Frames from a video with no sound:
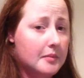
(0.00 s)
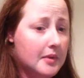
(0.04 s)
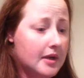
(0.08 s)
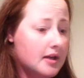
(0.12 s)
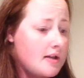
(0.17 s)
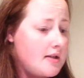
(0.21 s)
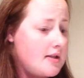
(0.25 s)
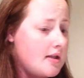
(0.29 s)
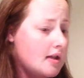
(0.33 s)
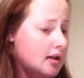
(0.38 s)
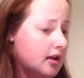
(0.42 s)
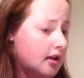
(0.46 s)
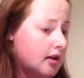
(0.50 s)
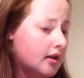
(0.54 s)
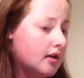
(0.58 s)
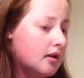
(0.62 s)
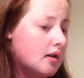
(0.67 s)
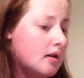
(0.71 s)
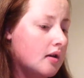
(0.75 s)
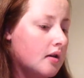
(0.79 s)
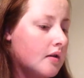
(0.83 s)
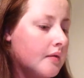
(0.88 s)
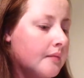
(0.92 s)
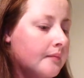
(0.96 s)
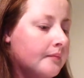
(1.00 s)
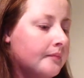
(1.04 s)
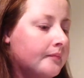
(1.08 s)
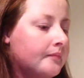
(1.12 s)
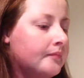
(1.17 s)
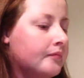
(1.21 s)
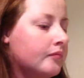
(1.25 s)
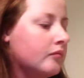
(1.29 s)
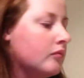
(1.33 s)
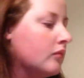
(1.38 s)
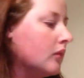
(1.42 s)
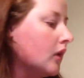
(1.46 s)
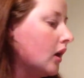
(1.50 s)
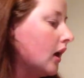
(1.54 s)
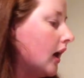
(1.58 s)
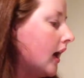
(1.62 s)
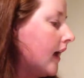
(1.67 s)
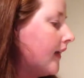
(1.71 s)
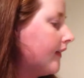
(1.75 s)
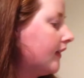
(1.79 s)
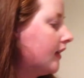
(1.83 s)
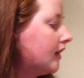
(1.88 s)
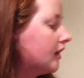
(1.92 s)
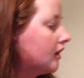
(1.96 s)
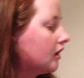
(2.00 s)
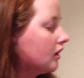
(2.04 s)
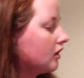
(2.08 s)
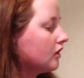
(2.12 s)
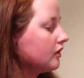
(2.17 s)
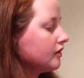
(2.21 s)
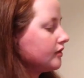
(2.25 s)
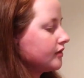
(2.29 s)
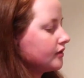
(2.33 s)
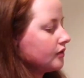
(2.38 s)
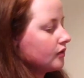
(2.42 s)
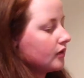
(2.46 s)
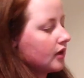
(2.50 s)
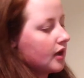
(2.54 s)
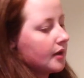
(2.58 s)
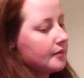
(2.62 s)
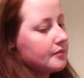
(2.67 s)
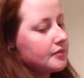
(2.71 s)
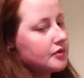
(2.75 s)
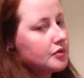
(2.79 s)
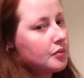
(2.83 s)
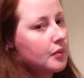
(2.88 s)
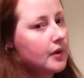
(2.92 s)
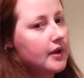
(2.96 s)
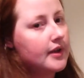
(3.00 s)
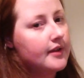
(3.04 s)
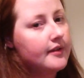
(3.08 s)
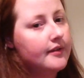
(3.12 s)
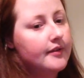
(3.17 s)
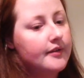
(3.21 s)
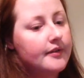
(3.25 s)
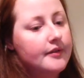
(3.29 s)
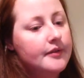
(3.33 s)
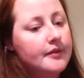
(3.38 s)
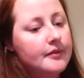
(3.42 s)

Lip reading: basic. And then it also comes with